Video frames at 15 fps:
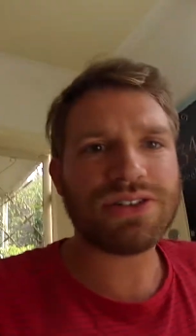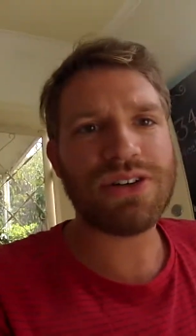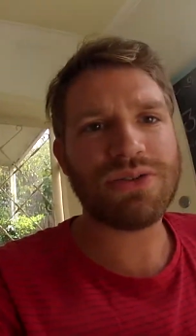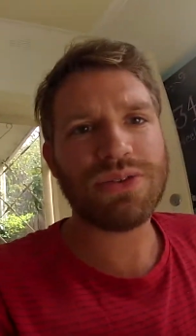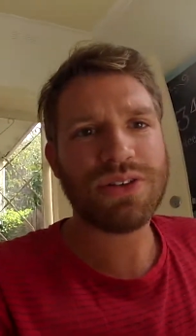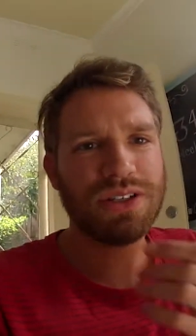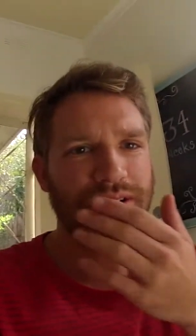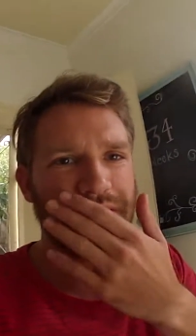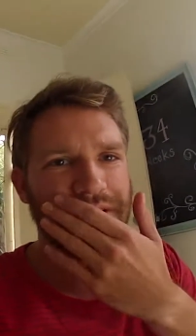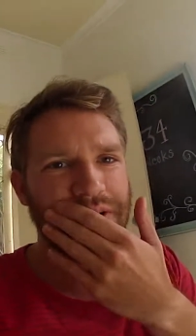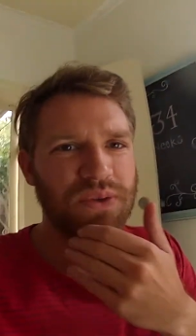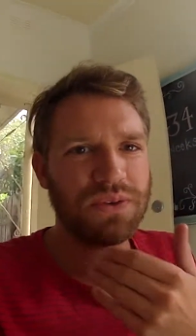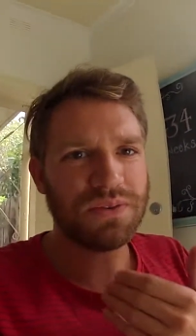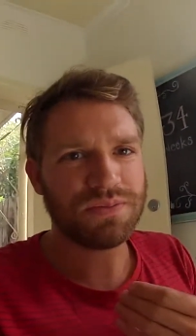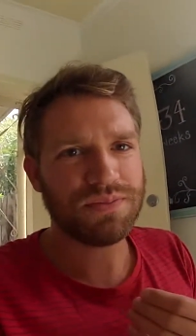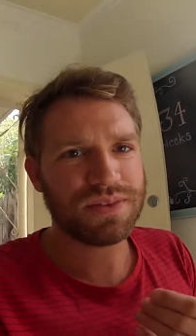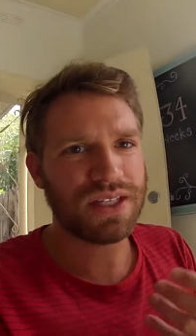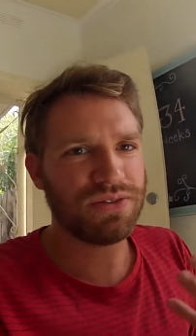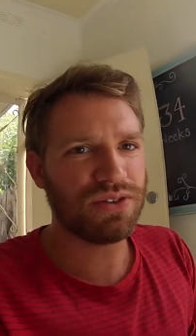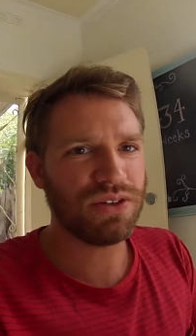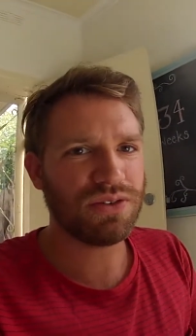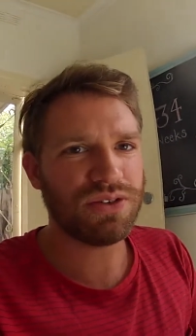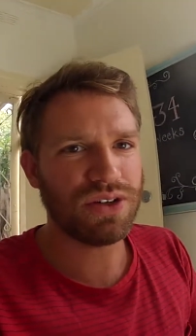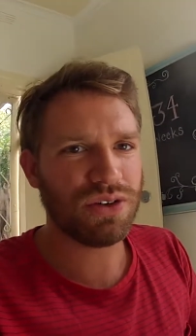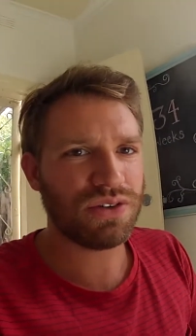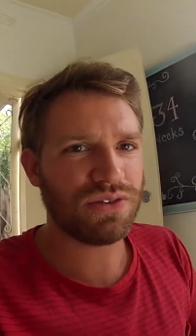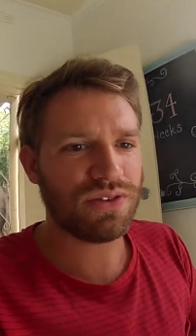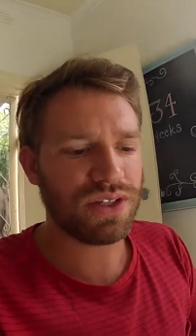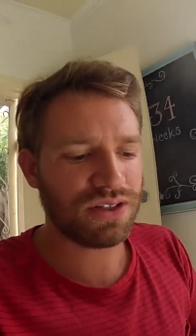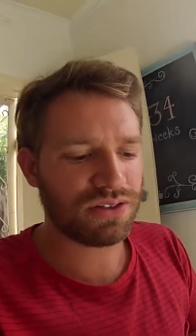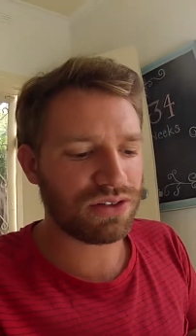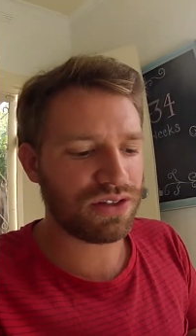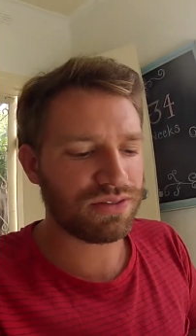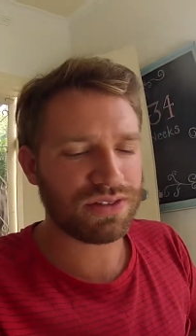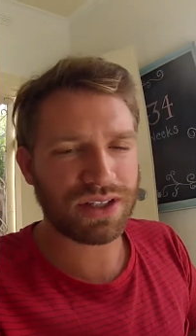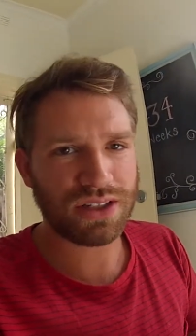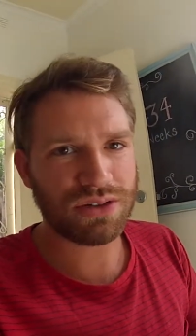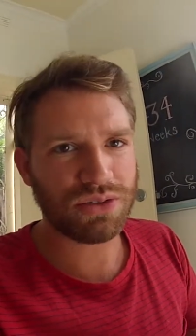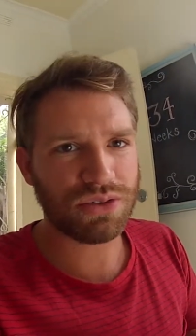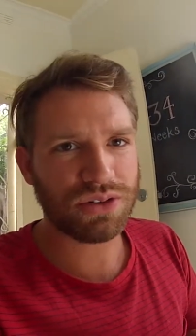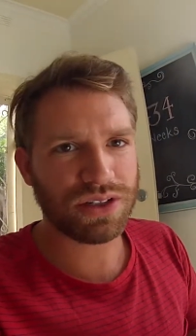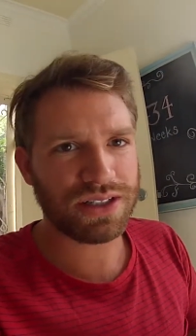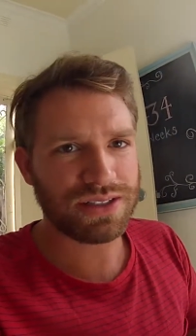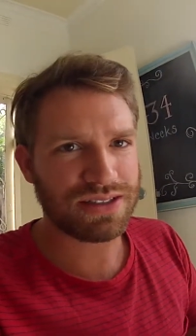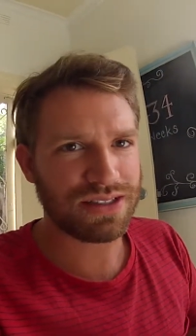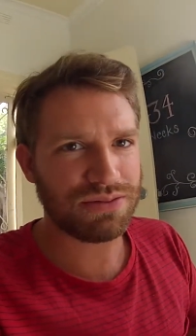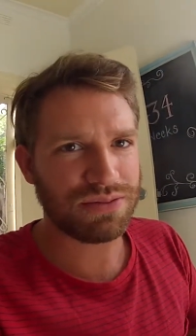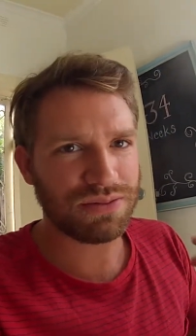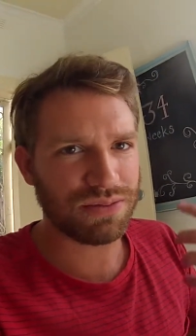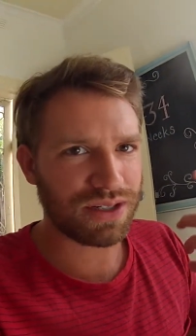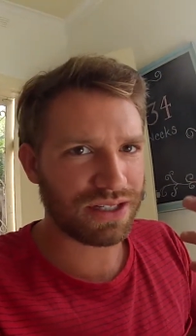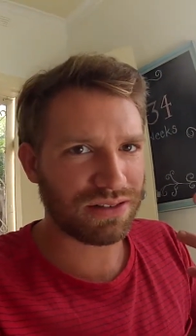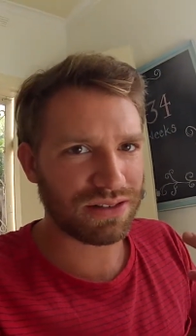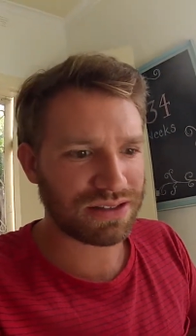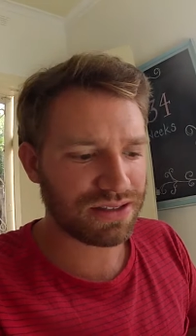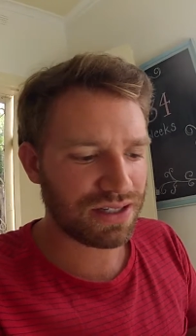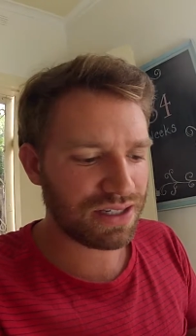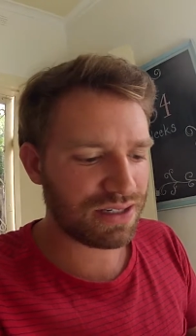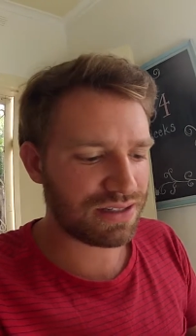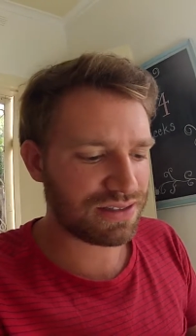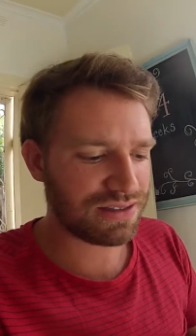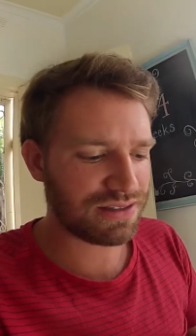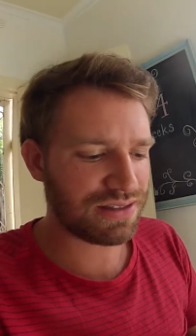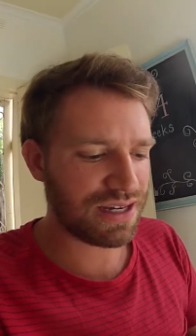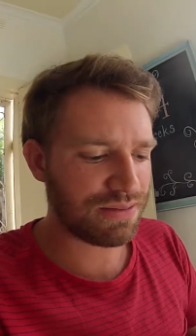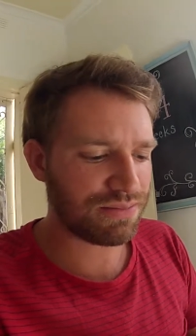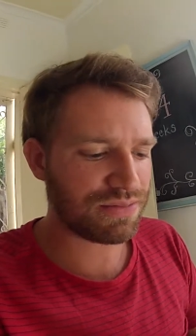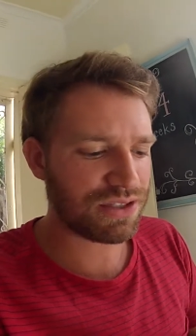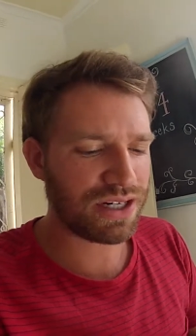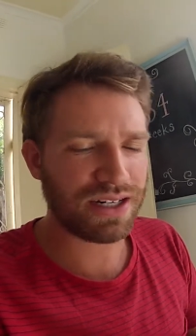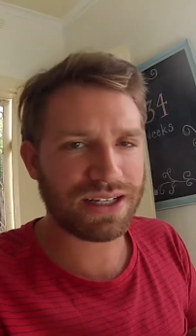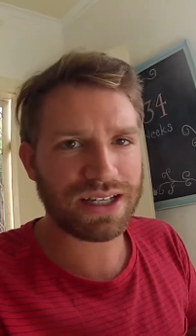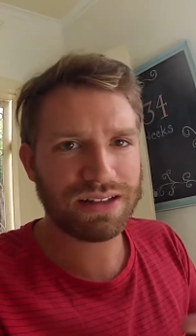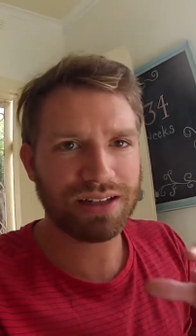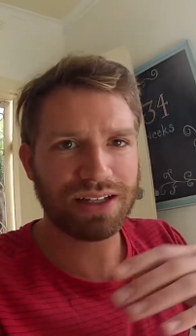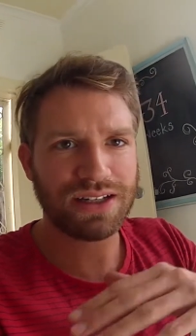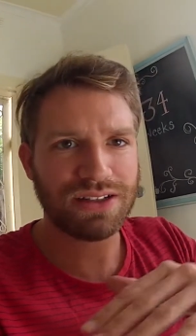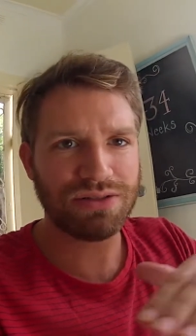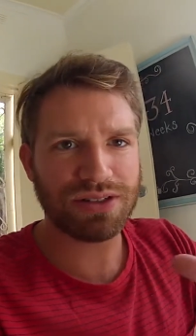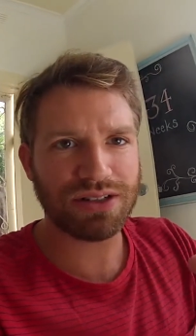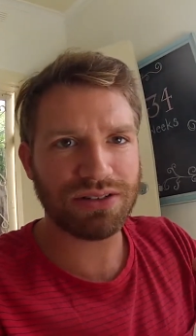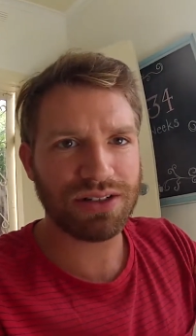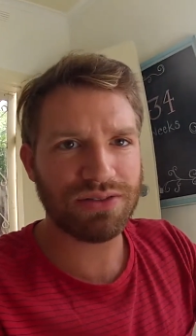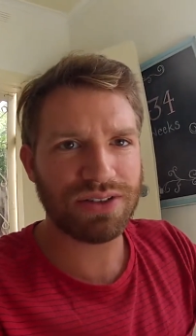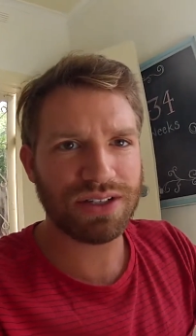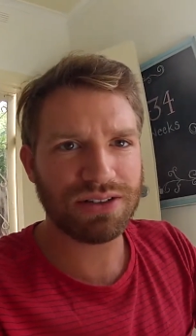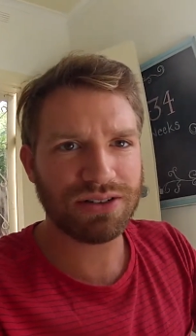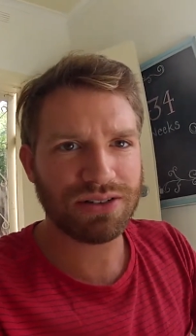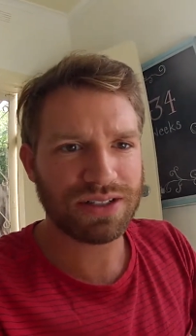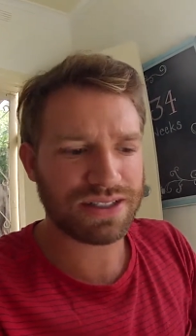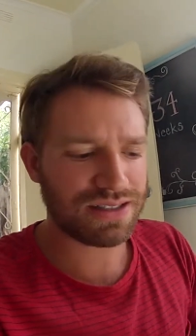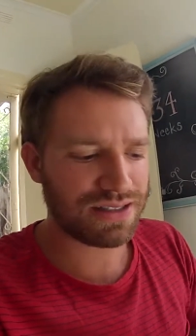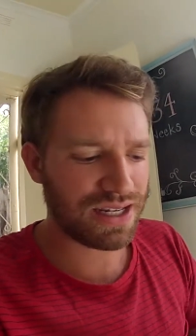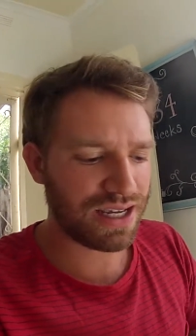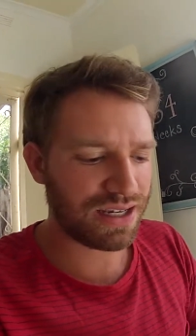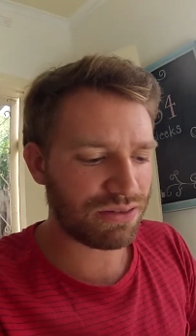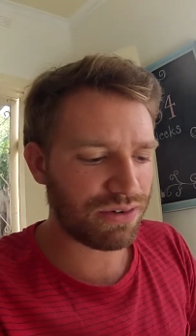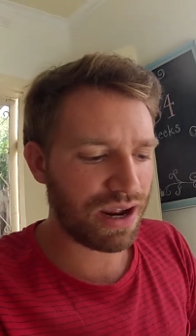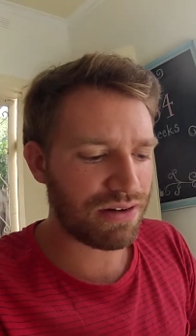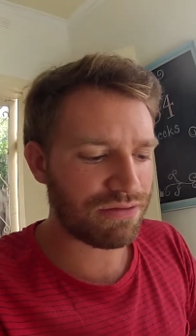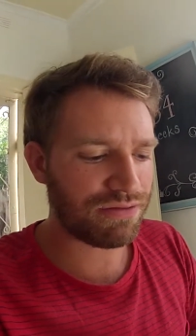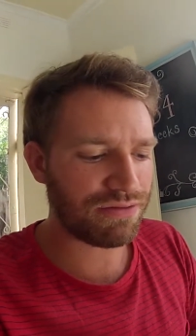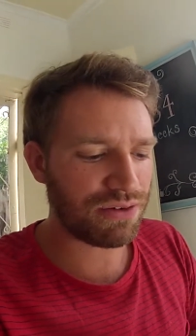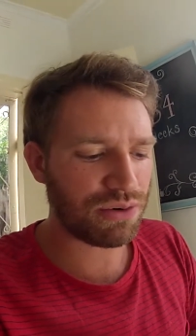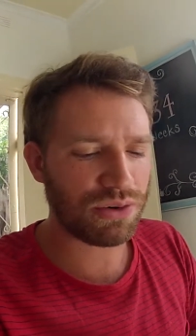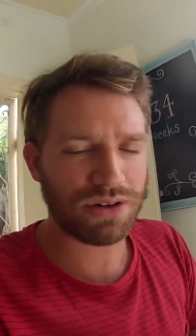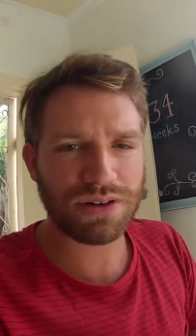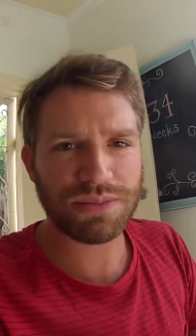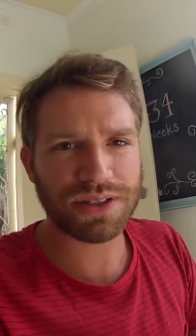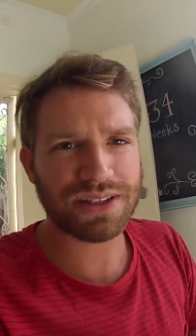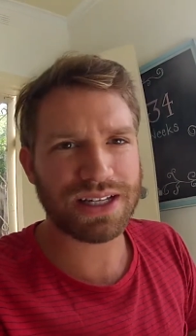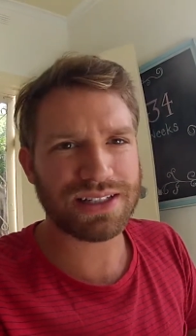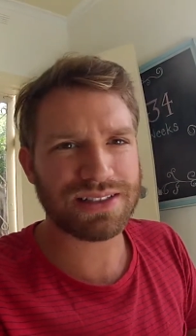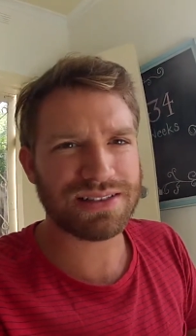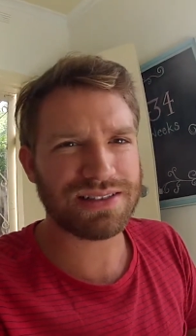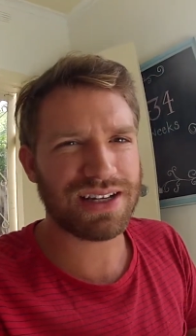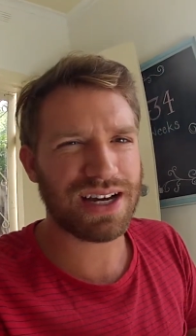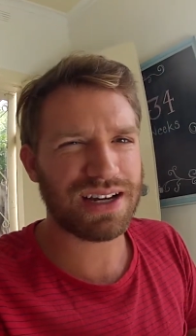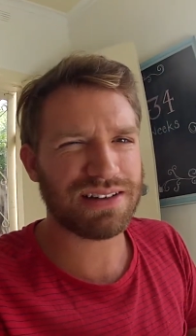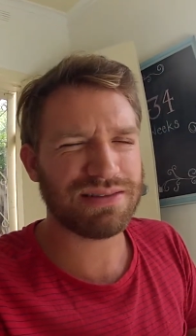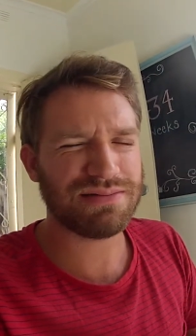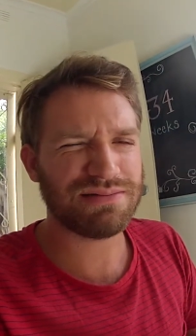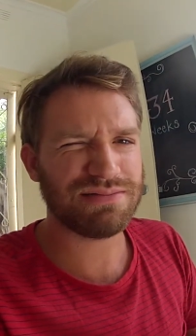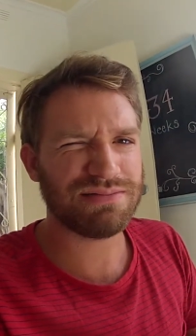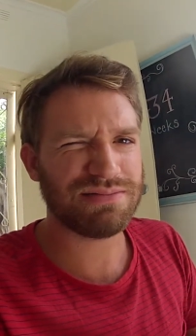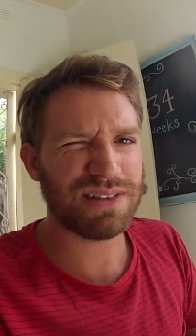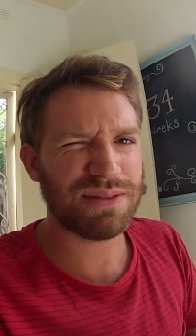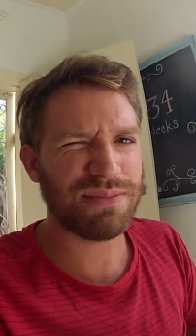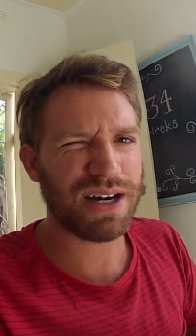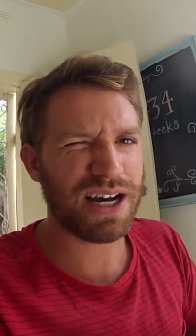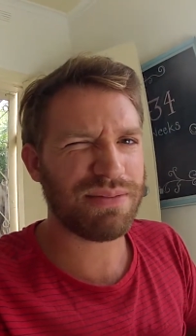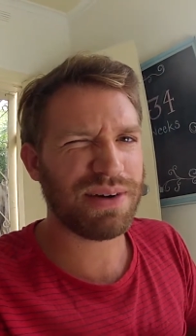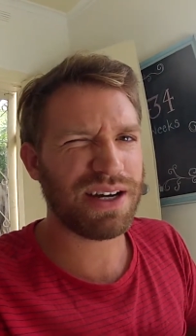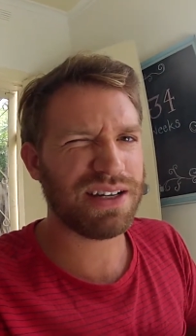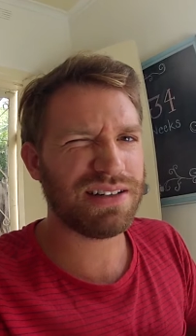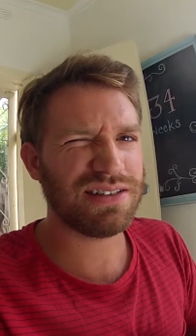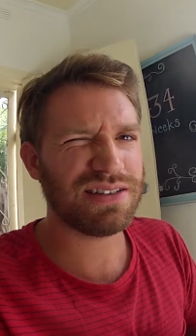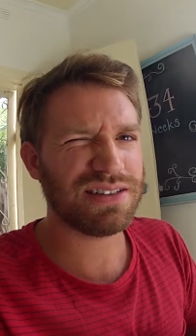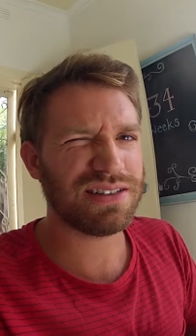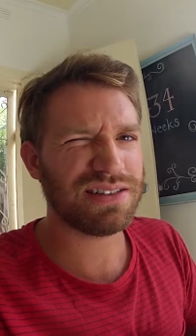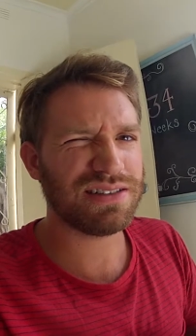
you don't really know. If you don't know the vehicle, you have to like Google it and see what it looks like. Cause I'm trying to get like a utility vehicle and it's saying a RAV4, but that's not, in my mind,